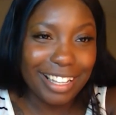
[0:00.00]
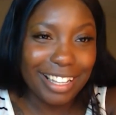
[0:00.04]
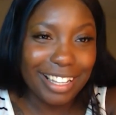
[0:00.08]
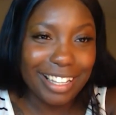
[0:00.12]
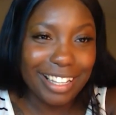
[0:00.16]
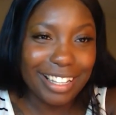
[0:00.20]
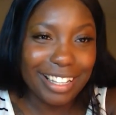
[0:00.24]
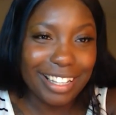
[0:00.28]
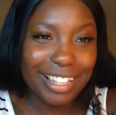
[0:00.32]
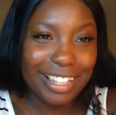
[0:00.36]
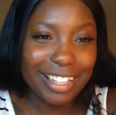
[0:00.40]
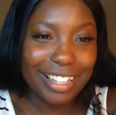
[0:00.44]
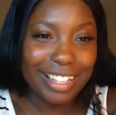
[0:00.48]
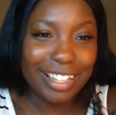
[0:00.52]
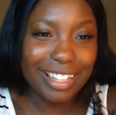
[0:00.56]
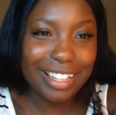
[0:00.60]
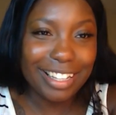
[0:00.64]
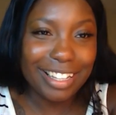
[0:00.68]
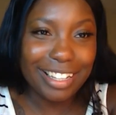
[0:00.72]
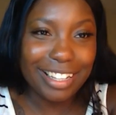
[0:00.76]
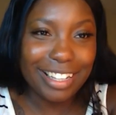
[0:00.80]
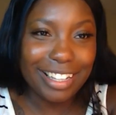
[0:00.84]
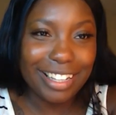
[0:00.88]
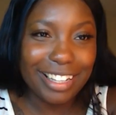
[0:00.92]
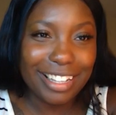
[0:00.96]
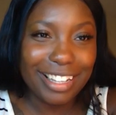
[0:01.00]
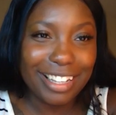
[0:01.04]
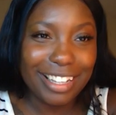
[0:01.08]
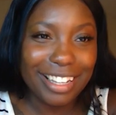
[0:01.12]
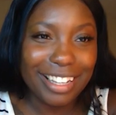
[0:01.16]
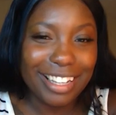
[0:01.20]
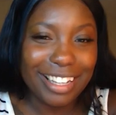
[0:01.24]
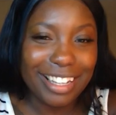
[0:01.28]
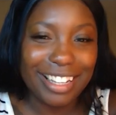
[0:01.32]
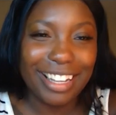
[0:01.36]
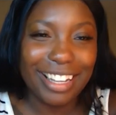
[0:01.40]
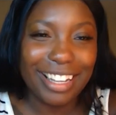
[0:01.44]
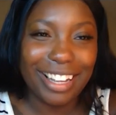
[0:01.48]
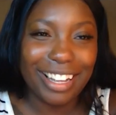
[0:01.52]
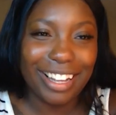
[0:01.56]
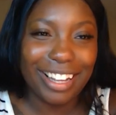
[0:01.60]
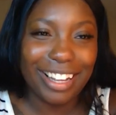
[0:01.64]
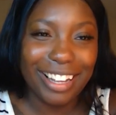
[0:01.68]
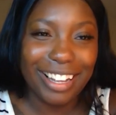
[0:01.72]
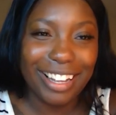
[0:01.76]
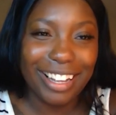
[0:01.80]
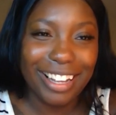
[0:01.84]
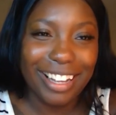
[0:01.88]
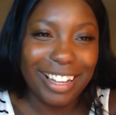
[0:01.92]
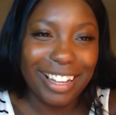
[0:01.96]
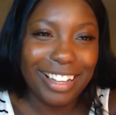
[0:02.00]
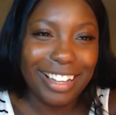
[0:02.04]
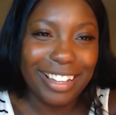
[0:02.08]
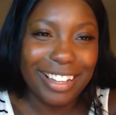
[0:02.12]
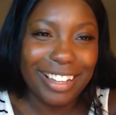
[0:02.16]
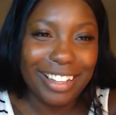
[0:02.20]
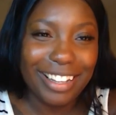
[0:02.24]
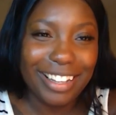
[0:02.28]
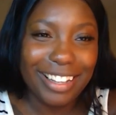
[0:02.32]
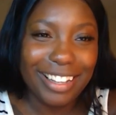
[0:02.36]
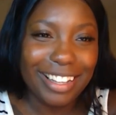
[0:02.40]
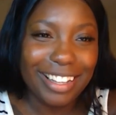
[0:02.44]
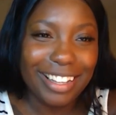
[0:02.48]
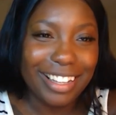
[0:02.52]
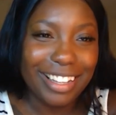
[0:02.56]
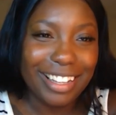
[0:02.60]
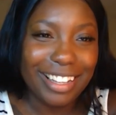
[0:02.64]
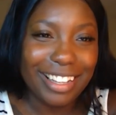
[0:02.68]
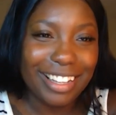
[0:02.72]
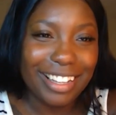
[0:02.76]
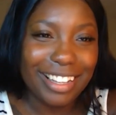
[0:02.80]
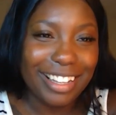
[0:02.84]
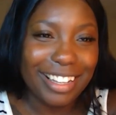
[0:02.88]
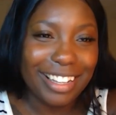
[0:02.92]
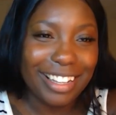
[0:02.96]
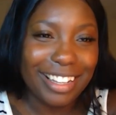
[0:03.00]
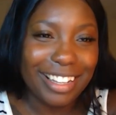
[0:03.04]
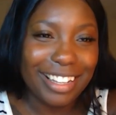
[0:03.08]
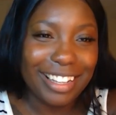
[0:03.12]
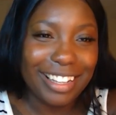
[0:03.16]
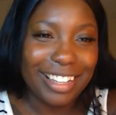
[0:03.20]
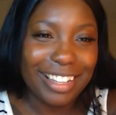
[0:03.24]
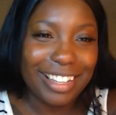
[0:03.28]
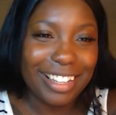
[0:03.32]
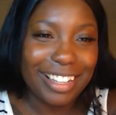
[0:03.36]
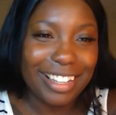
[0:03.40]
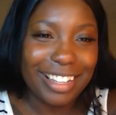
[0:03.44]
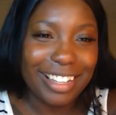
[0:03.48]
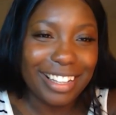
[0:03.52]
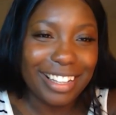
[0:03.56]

(not speaking)